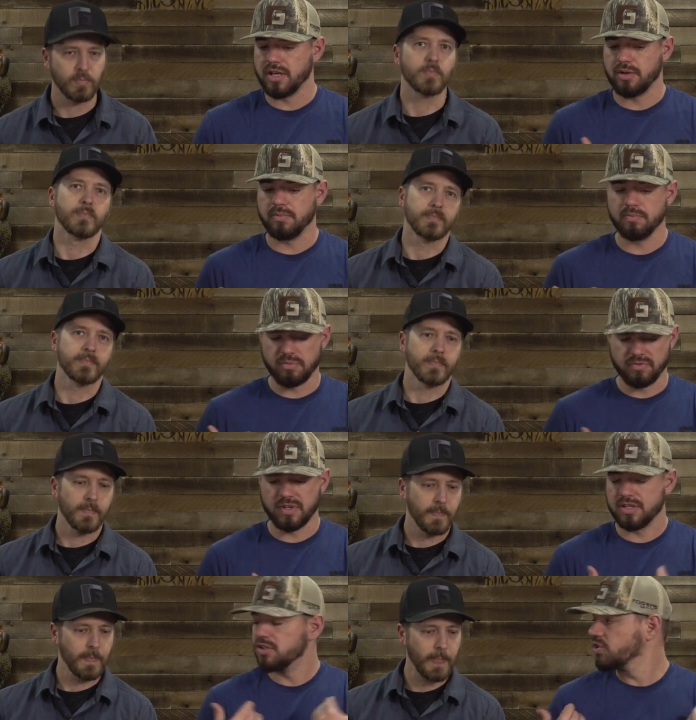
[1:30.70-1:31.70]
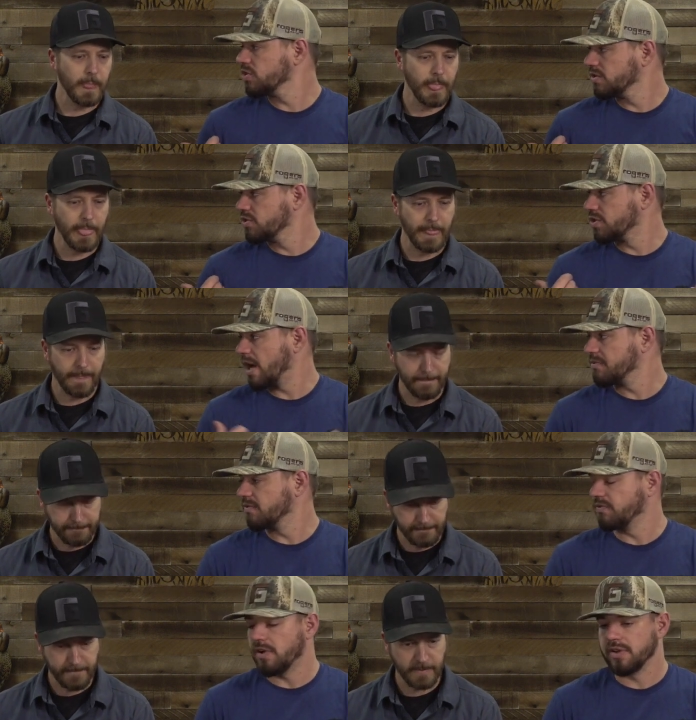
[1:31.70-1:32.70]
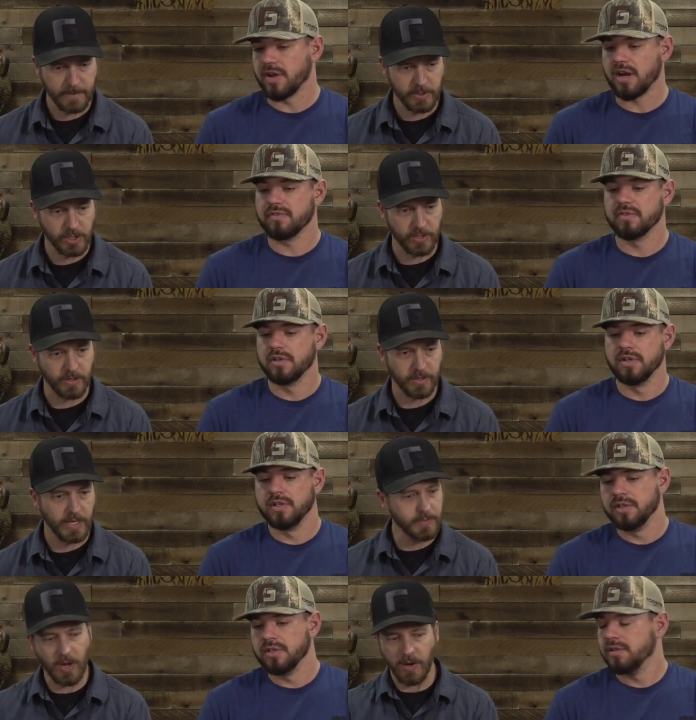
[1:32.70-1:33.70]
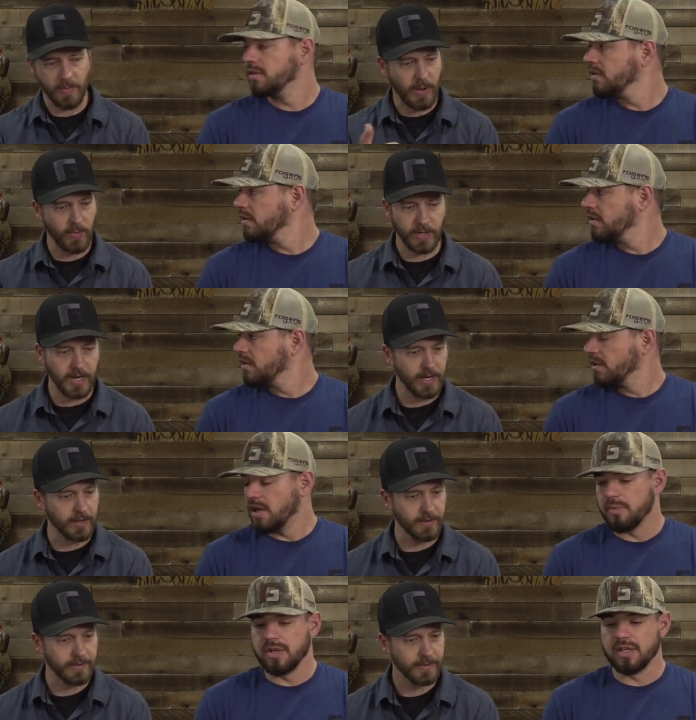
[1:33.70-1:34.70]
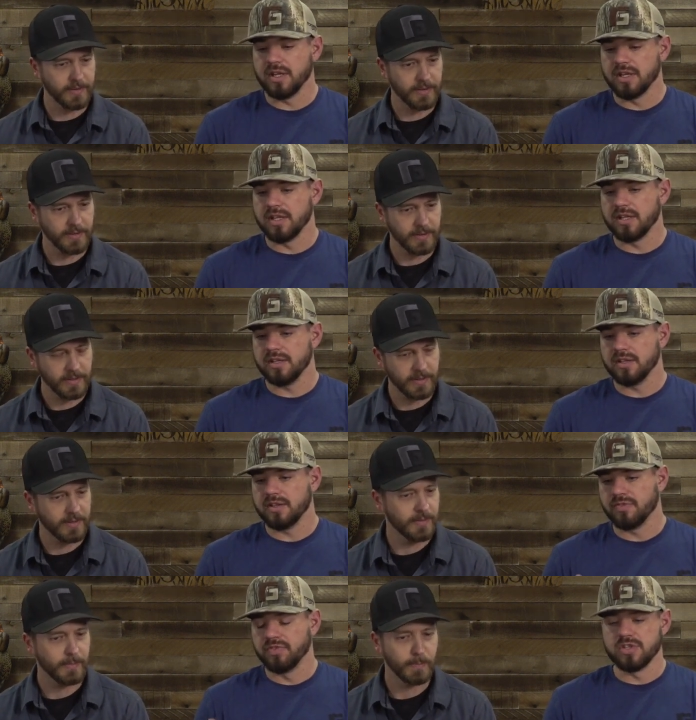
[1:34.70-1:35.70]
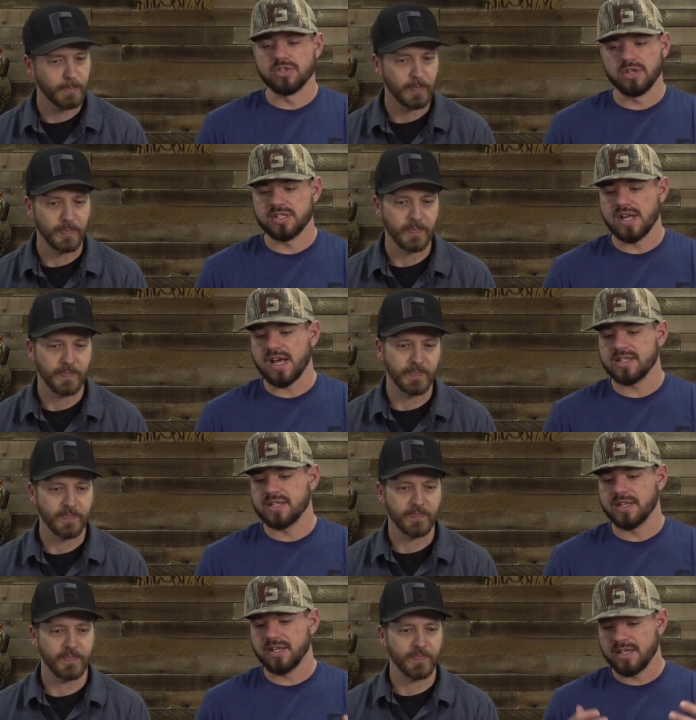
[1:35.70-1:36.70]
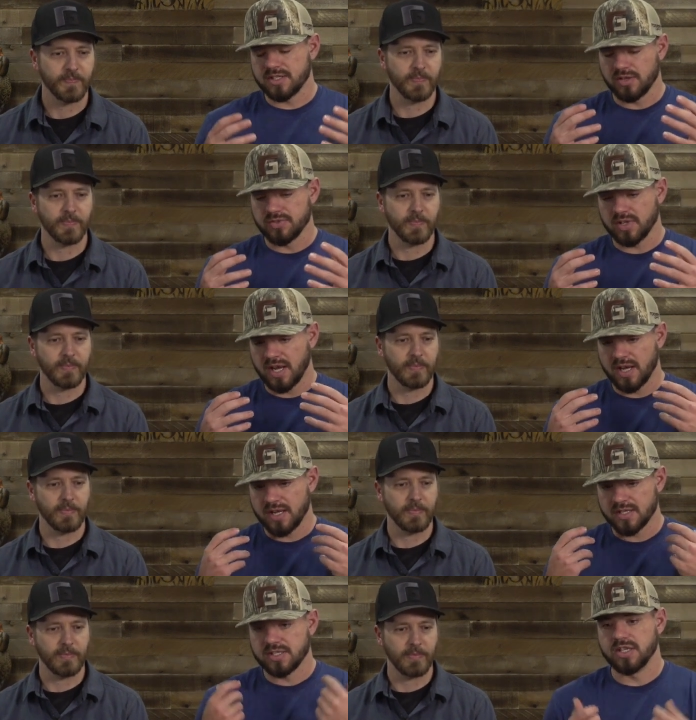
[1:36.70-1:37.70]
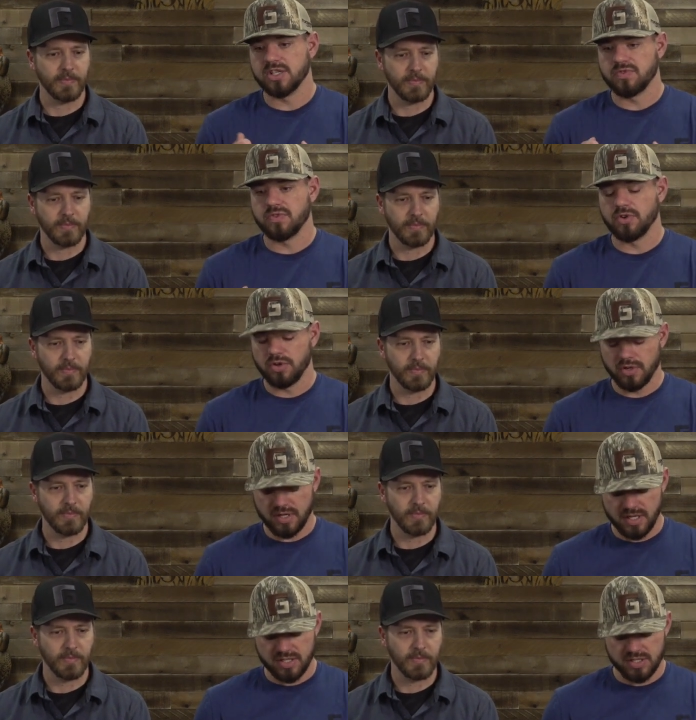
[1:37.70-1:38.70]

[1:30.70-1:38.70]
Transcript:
Speaker 1: to help prevent straps from falling off.
Speaker 2: Sure. Keep talking about it. What do you got
Speaker 1: here? I mean, and then the fleece hood is nice, and then it's also got a cinch for the hood and a